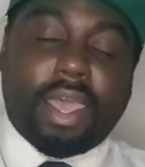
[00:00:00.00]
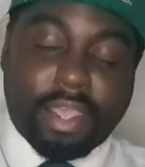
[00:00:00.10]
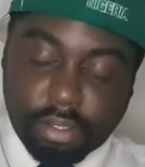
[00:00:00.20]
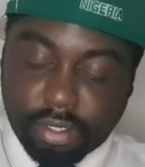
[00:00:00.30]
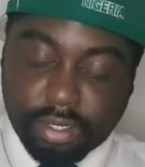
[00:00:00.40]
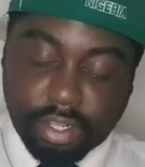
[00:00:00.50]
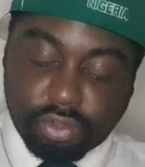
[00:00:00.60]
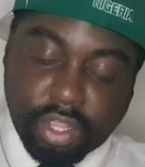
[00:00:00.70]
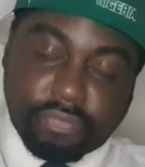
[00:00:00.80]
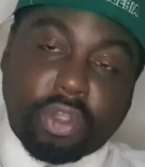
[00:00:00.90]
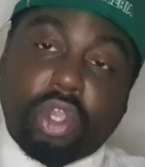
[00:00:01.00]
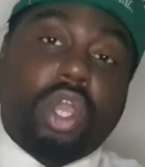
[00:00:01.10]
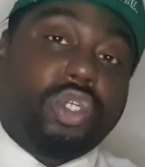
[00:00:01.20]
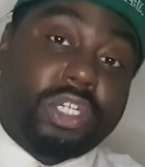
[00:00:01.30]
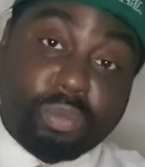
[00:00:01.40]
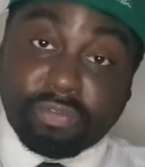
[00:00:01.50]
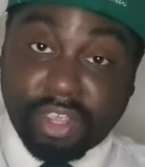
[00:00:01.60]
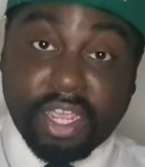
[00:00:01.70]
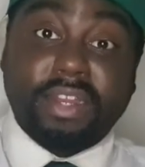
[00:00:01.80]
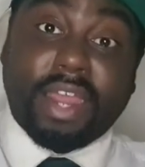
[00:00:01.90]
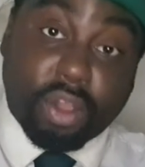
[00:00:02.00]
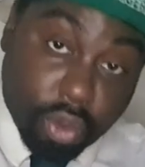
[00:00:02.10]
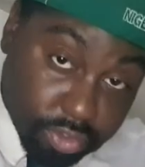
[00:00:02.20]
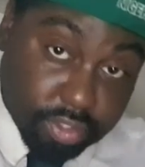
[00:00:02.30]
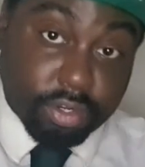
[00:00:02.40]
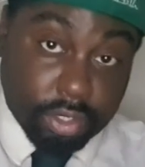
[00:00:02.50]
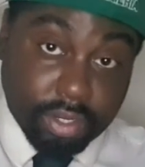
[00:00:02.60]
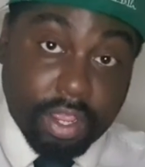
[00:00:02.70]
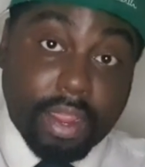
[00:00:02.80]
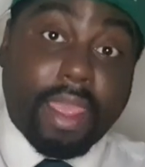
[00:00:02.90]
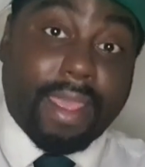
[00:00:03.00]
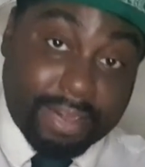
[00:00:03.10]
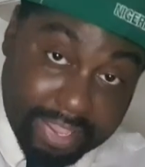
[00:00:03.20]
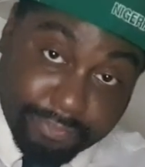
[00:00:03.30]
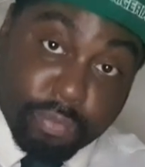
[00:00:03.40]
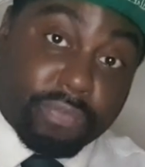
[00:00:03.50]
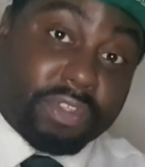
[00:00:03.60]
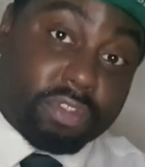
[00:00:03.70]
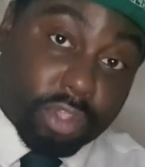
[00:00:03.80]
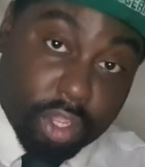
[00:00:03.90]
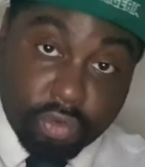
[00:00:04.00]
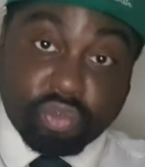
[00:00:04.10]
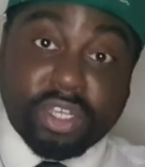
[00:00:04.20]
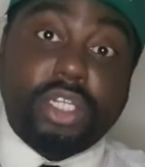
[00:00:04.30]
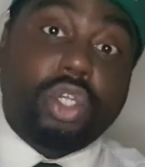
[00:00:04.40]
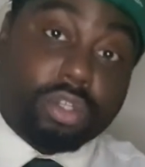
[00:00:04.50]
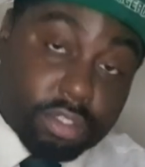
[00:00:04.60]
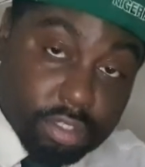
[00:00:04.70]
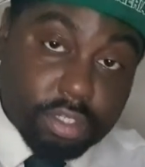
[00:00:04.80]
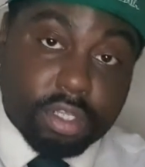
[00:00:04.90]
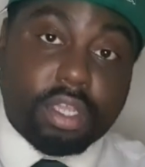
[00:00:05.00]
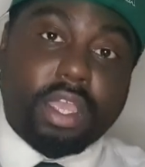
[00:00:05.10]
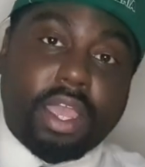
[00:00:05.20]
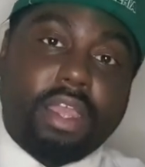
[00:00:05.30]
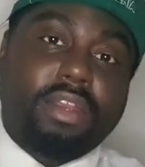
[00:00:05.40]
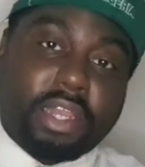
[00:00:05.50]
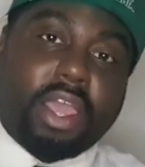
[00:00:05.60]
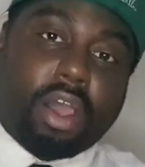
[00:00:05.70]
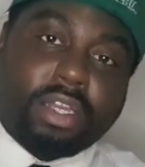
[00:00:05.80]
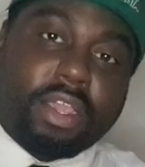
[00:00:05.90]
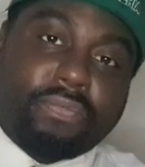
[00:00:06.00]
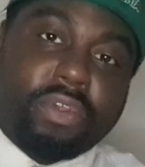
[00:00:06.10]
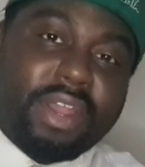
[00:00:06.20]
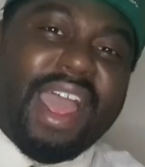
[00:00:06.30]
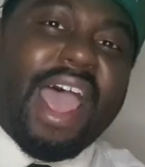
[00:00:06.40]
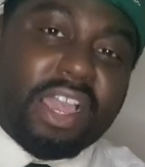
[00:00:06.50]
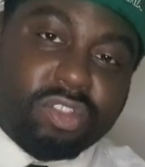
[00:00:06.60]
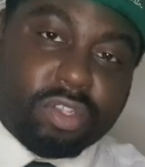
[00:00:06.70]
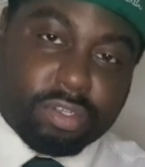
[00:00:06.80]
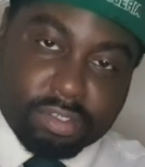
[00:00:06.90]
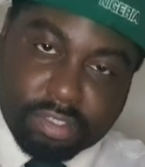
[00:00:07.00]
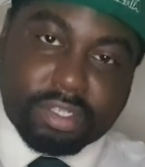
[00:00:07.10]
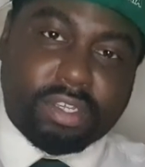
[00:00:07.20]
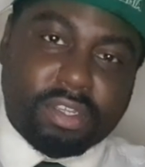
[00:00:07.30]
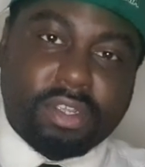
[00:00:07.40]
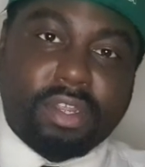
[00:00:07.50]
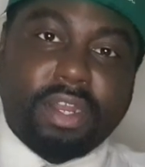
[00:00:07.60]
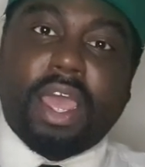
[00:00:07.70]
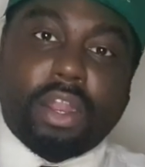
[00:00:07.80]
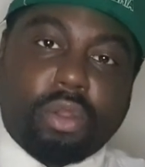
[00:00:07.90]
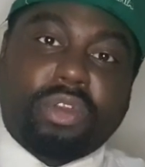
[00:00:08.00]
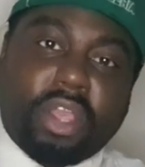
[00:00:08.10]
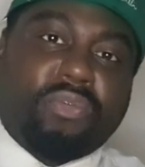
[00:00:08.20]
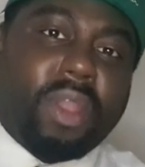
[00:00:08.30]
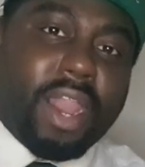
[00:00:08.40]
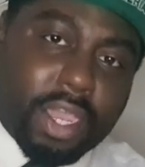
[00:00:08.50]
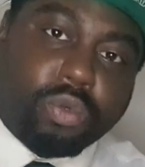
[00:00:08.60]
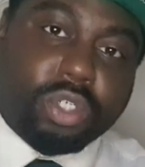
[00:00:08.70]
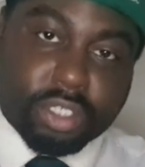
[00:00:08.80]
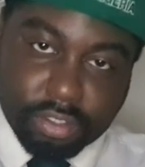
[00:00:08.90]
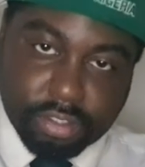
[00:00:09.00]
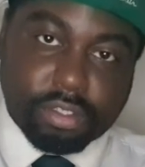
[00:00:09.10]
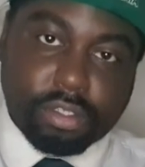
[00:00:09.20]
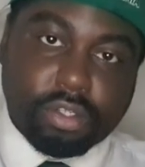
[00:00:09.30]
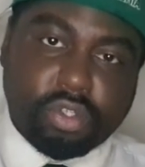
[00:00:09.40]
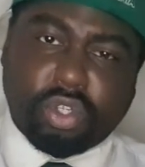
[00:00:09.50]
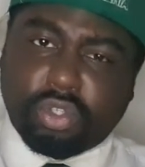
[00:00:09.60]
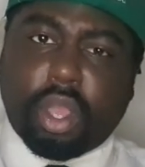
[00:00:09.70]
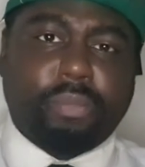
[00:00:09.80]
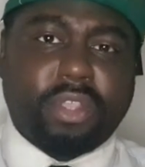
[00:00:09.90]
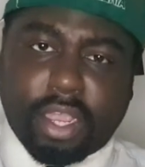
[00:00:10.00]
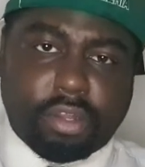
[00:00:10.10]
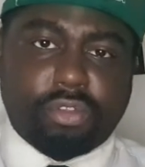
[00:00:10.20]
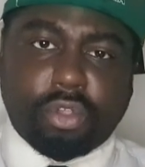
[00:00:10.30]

And there's different countries within that continent. And even within certain regions, yeah, there are different accents, let alone different languages. Do you see what I'm saying?